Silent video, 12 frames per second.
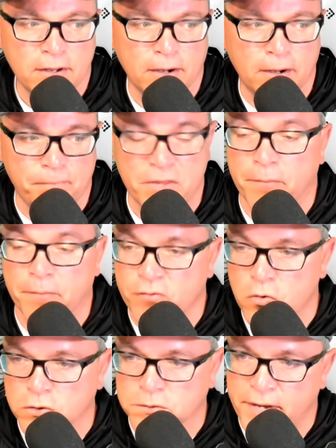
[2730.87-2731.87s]
Now,
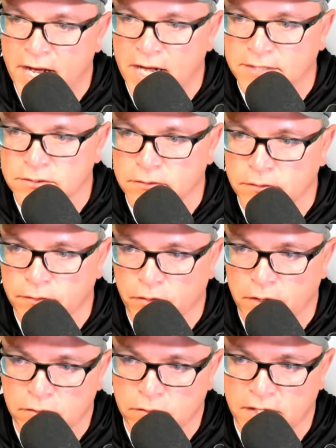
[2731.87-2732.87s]
of course, bats,
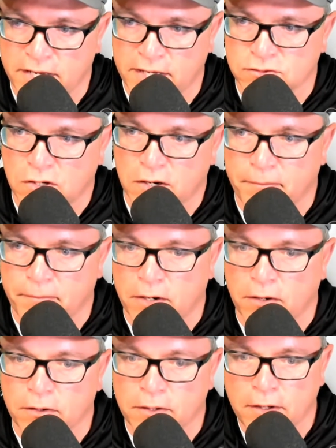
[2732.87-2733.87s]
you can't talk
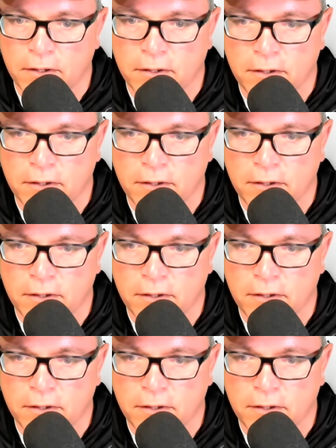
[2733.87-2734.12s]
about